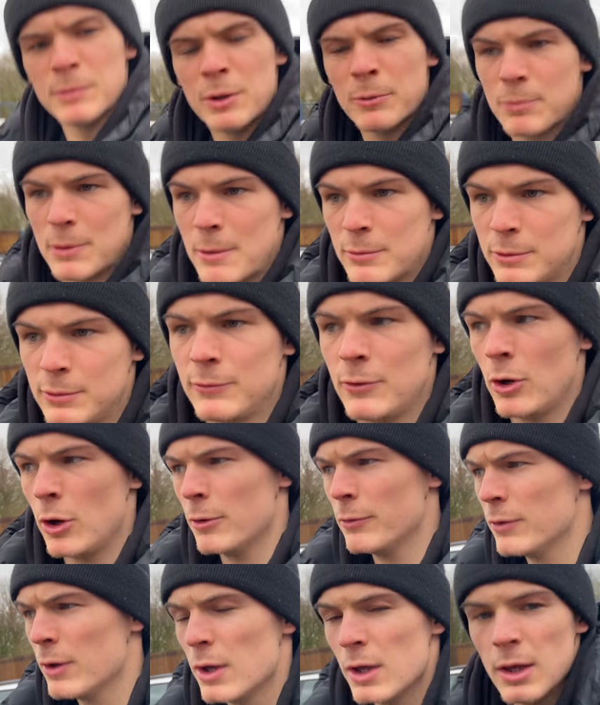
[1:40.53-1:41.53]
Meal prep
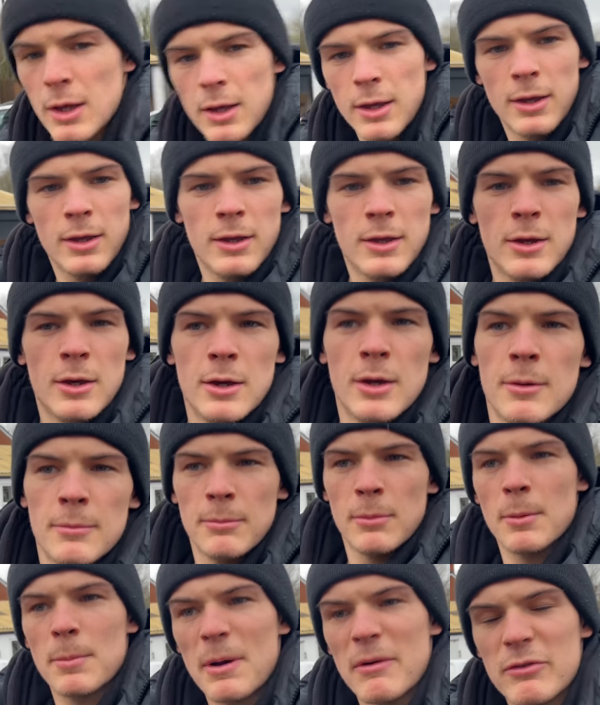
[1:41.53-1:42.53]
survive.
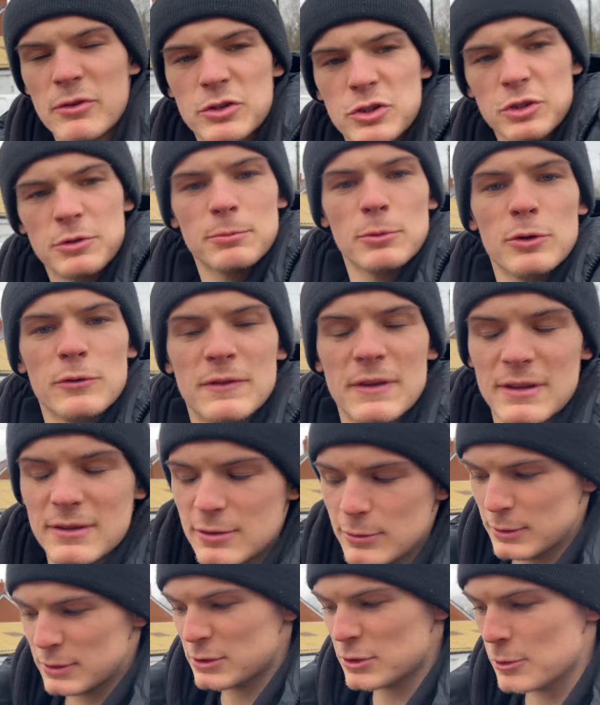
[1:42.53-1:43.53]
My brother's just moved
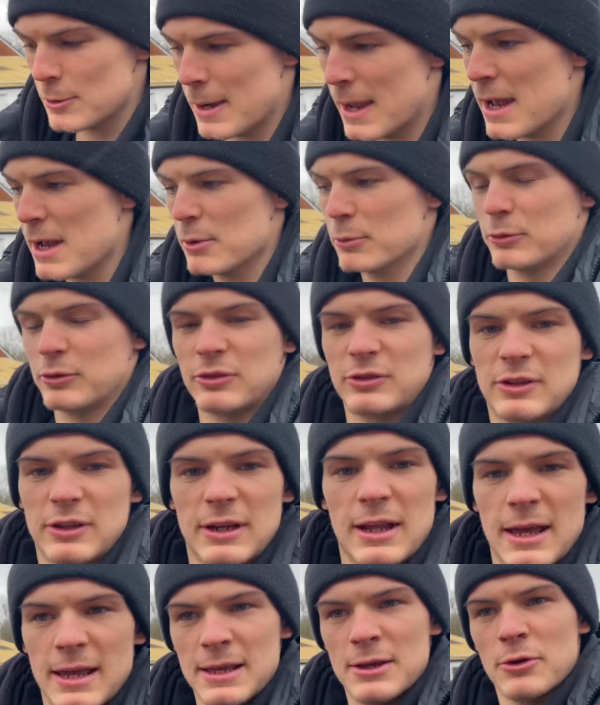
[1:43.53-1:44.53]
into his new house
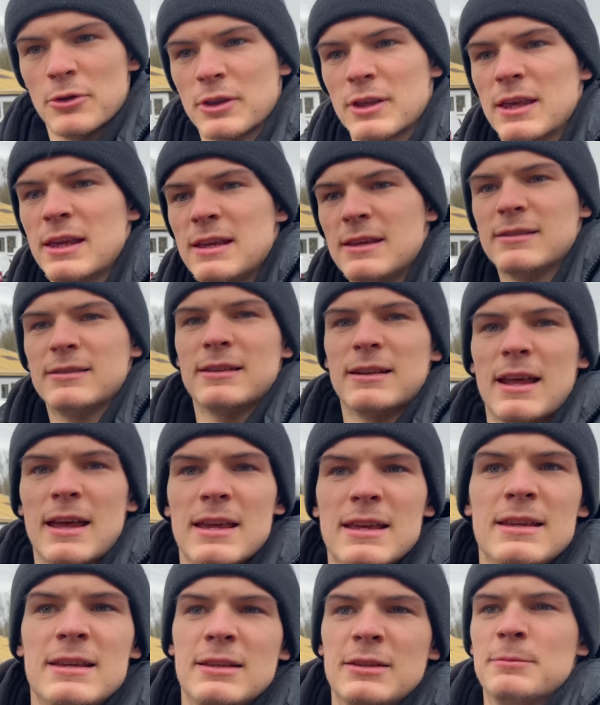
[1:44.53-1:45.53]
today, got the keys
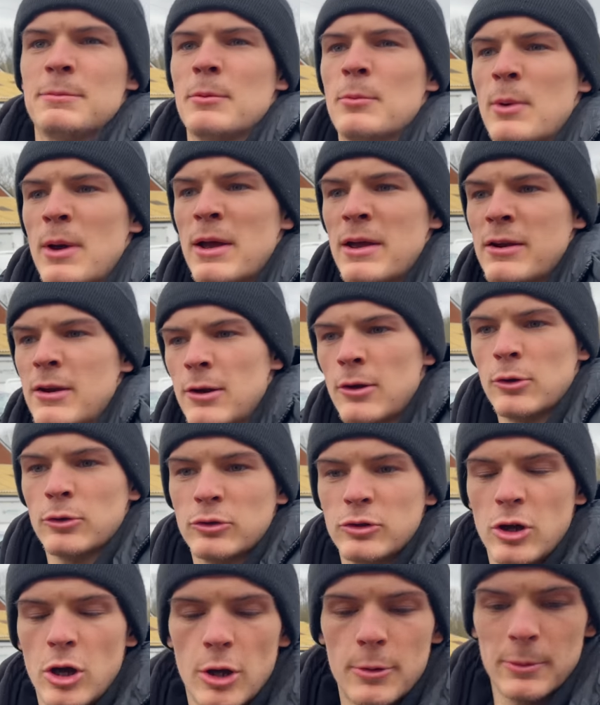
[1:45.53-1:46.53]
today. He's been waiting a long
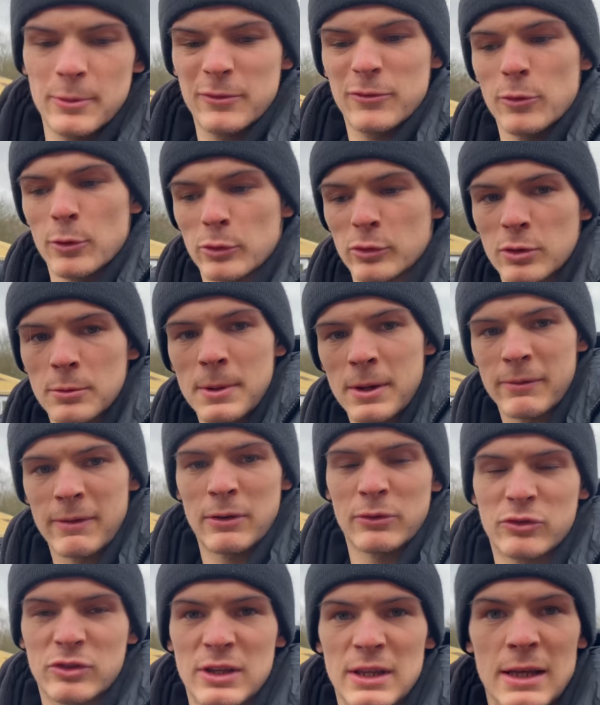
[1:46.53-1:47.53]
time. We thought he was gonna be
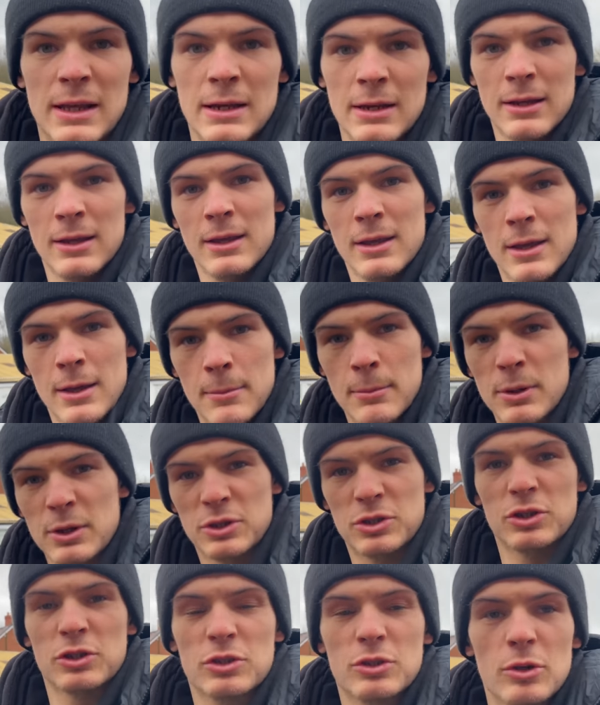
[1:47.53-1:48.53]
around skiing, but
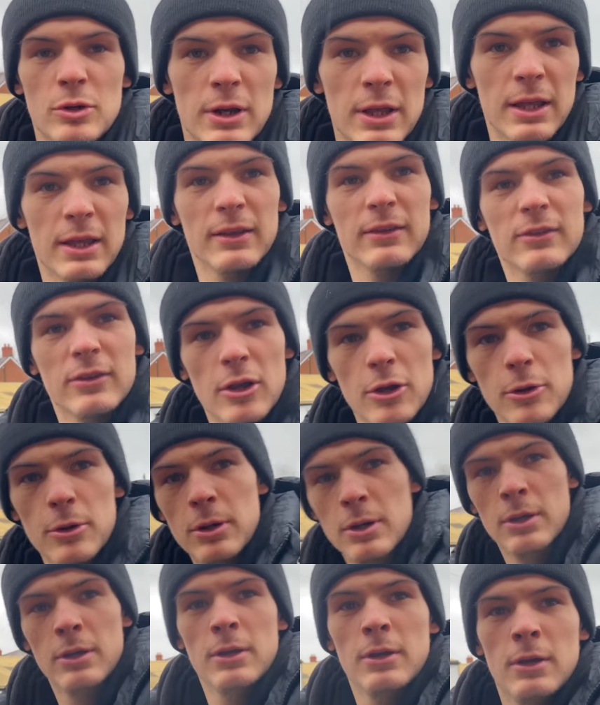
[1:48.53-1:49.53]
he's just got it. So
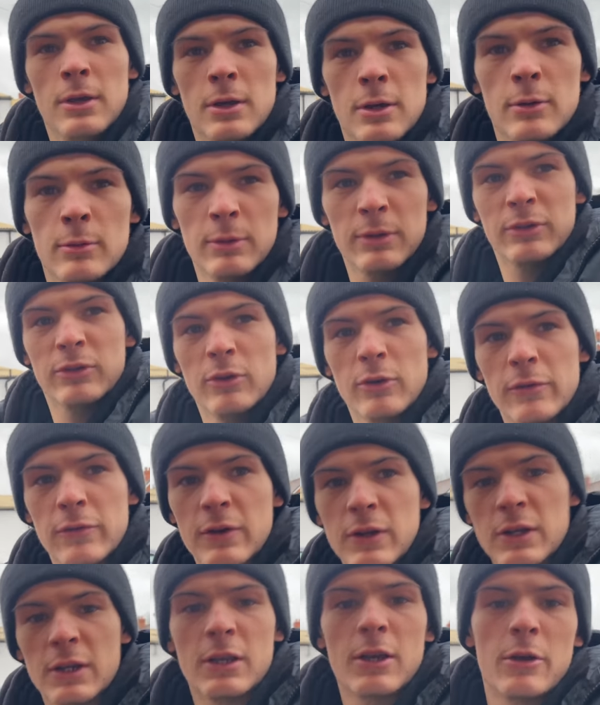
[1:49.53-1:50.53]
we're sort of
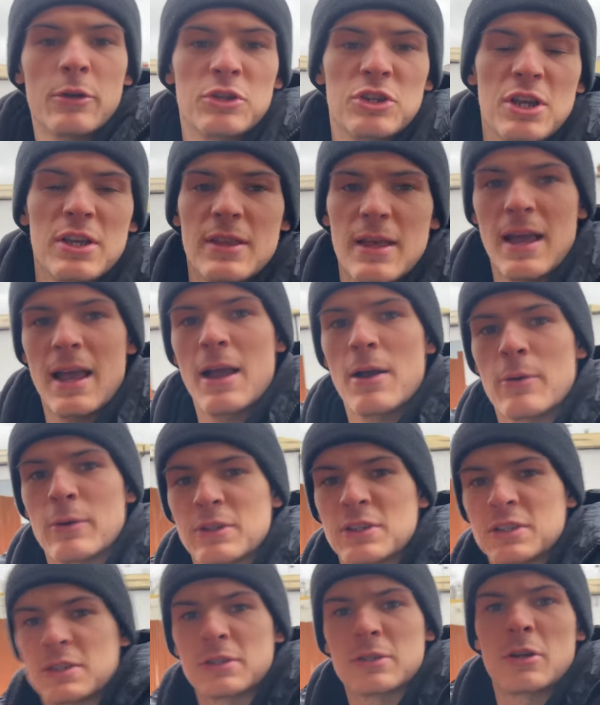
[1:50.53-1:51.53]
gonna go and check that out,
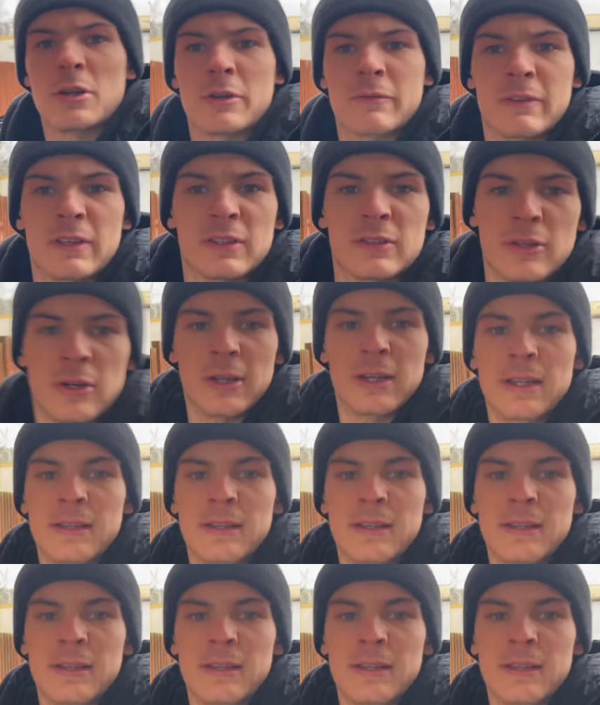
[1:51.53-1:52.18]
which is kind of exciting.